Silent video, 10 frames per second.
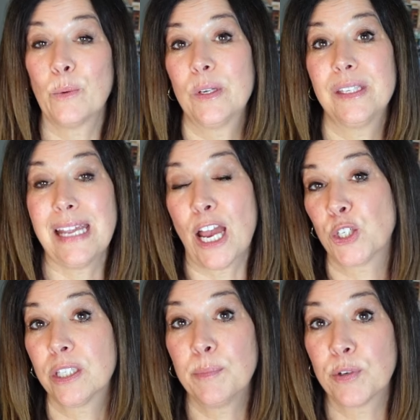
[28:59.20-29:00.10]
that was
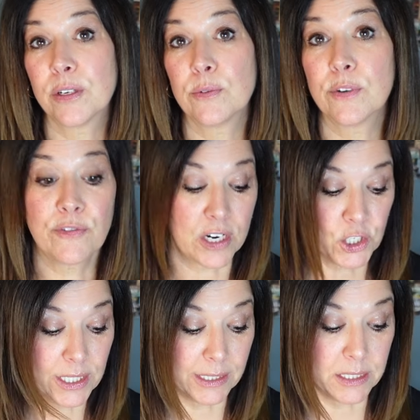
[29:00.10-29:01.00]
actually pretty
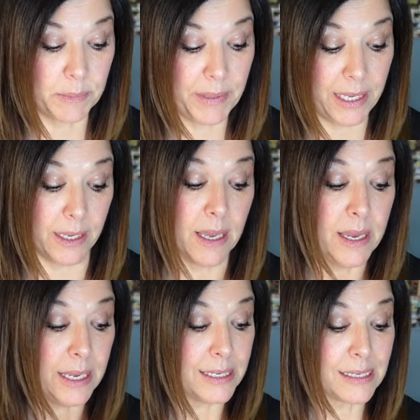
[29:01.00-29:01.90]
refreshing to me
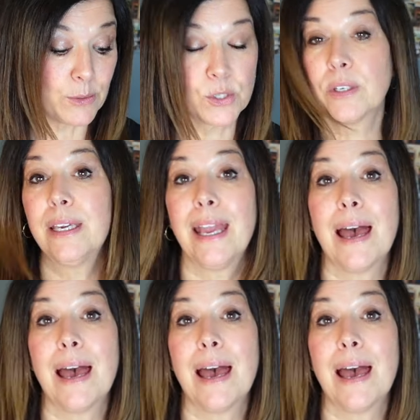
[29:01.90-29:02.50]
is I was looking